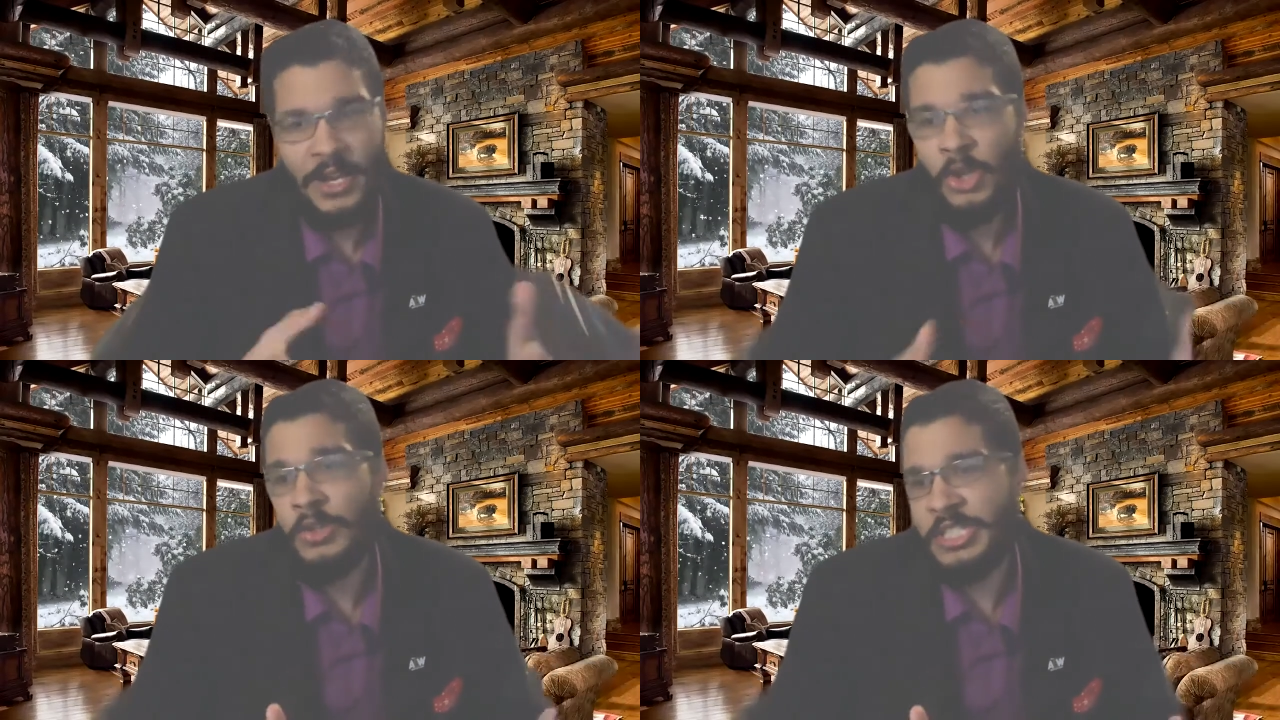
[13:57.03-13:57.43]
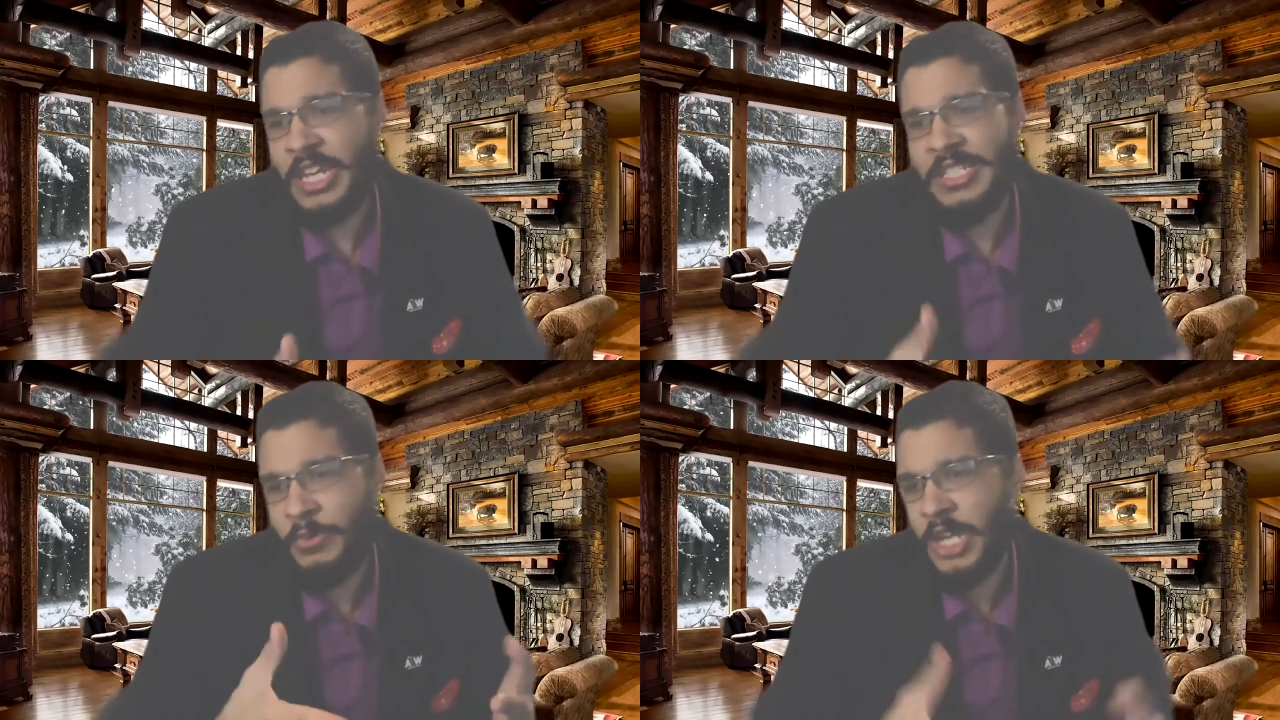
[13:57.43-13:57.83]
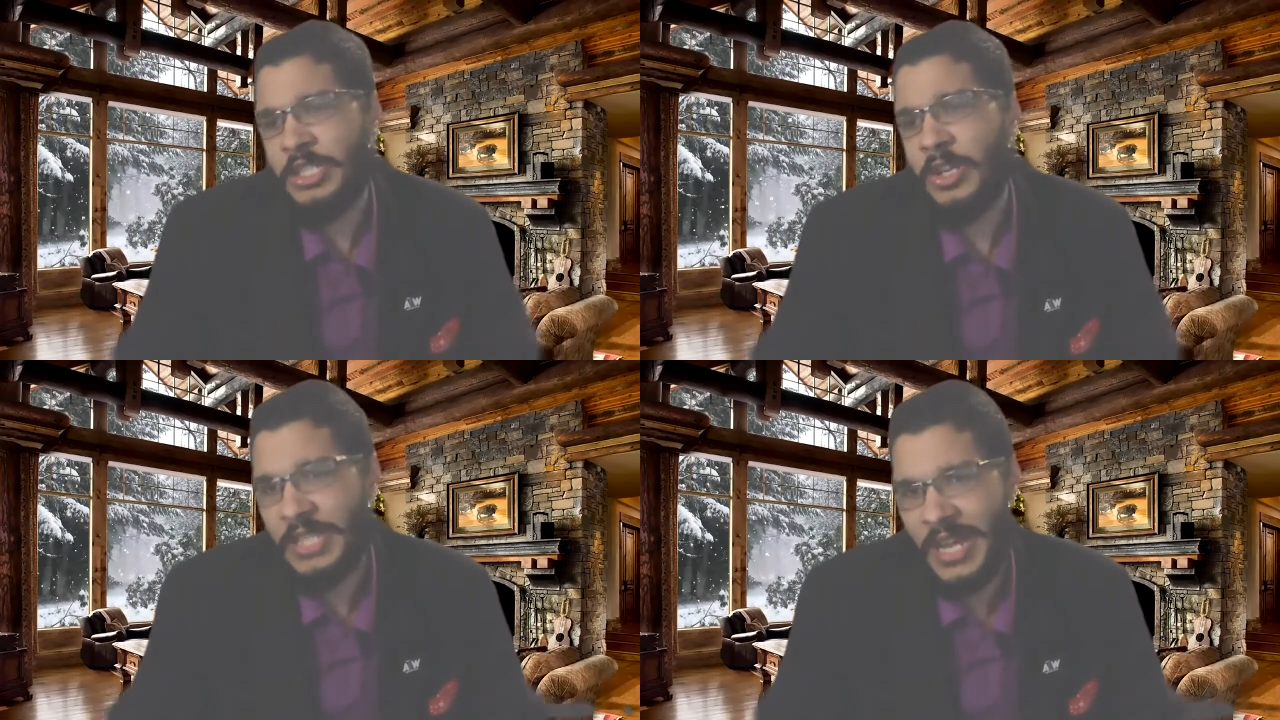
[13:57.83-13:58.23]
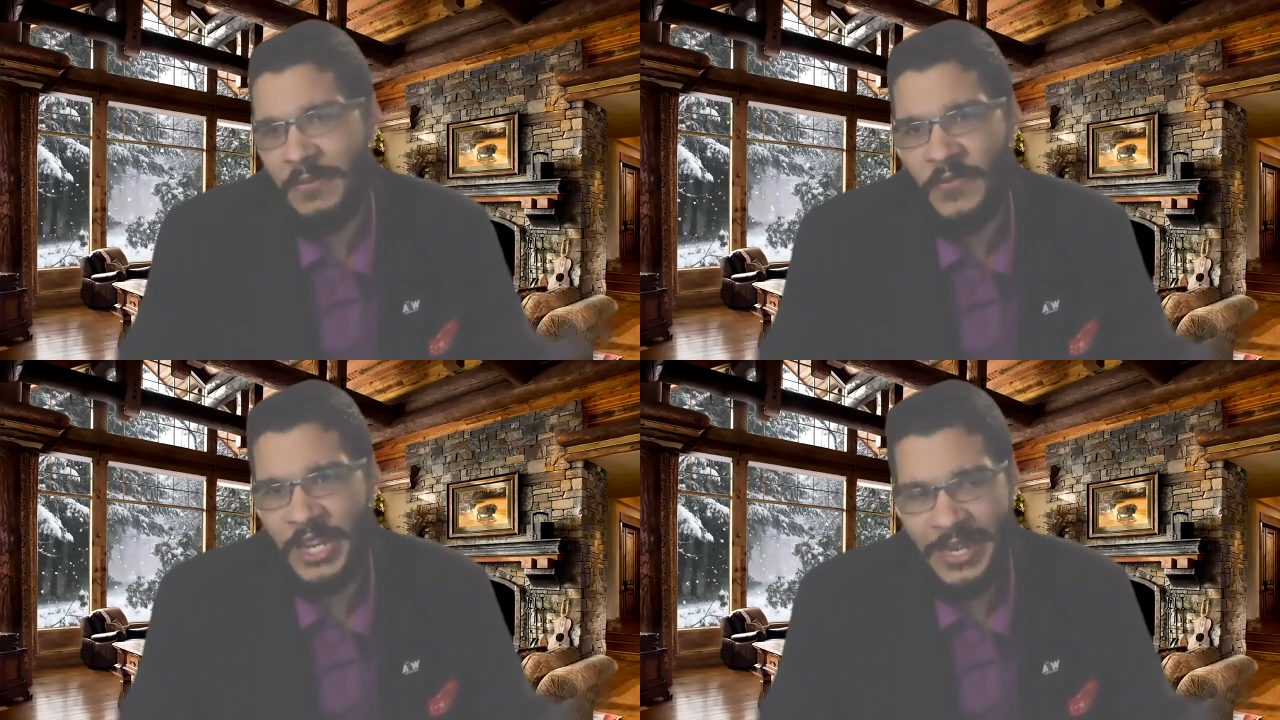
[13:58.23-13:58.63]
who says he wants to own
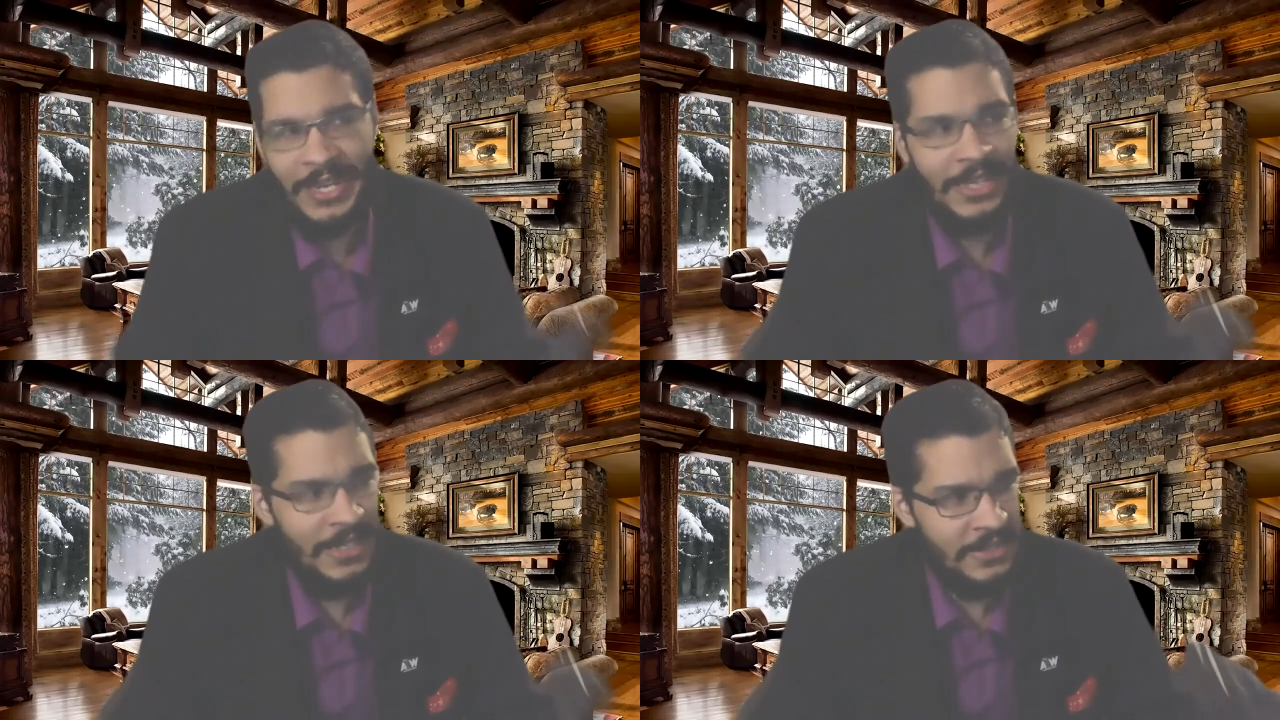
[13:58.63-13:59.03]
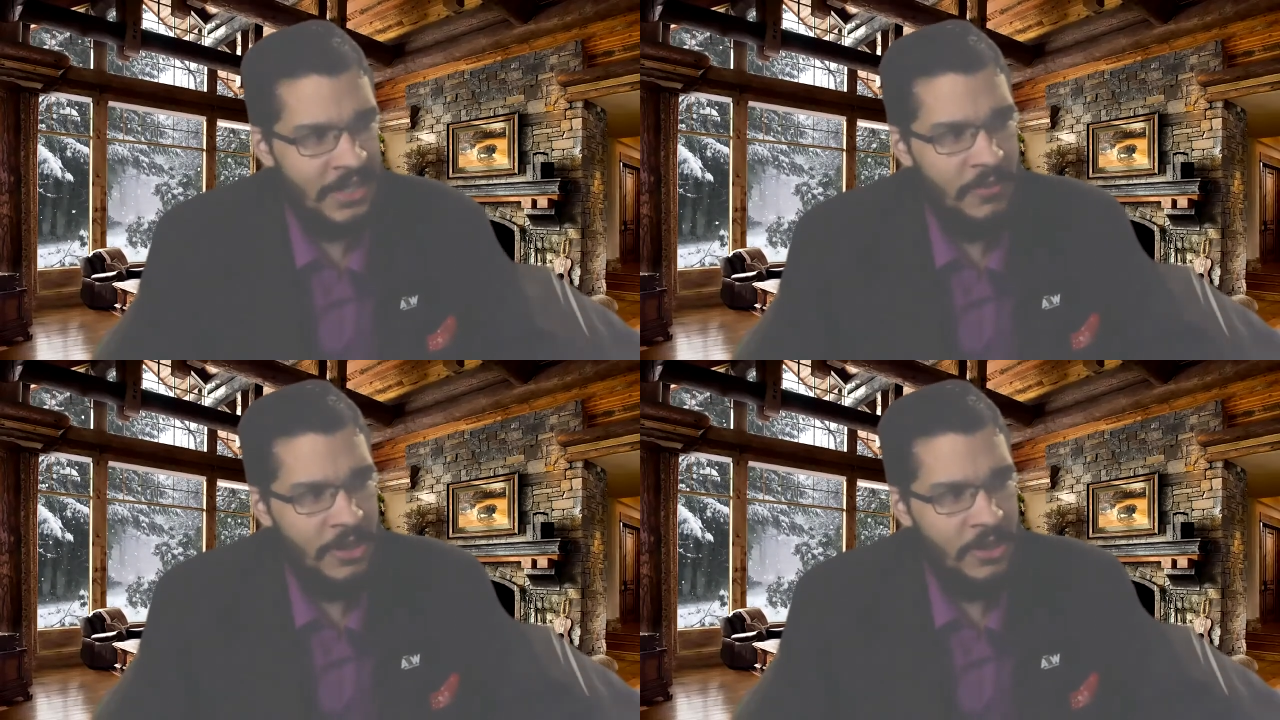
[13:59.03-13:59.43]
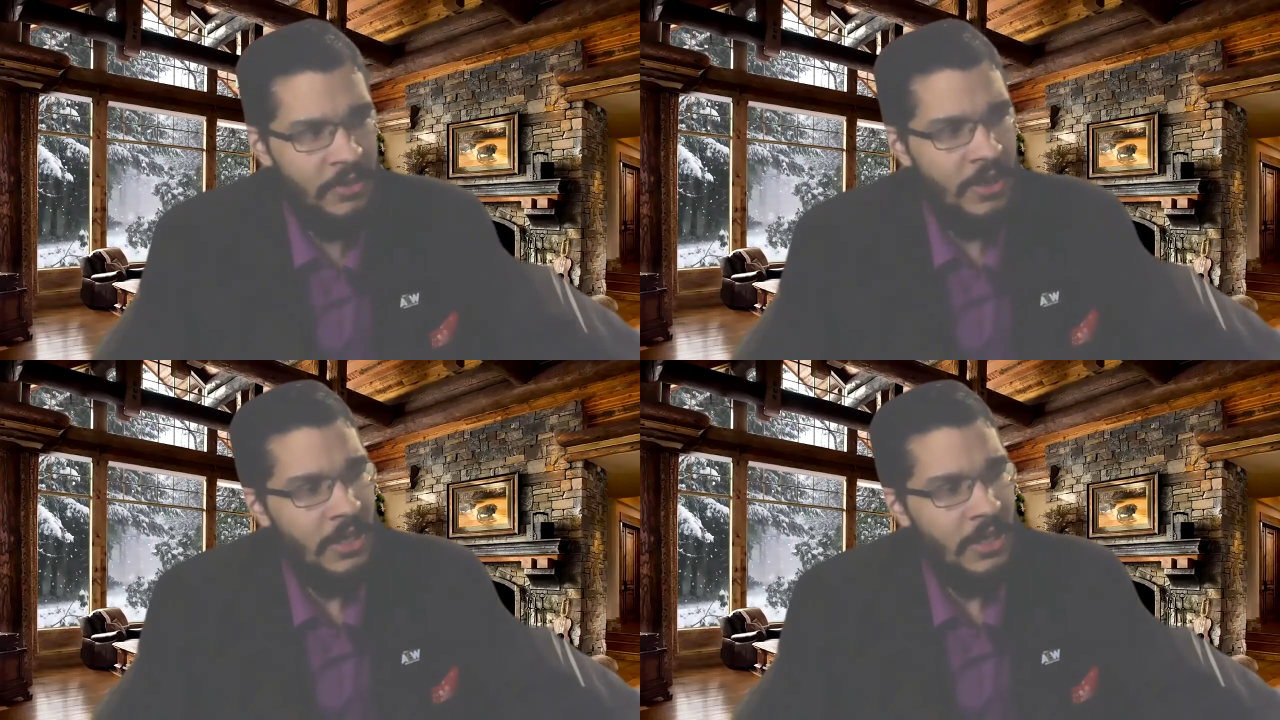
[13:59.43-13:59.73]
everything in AEW,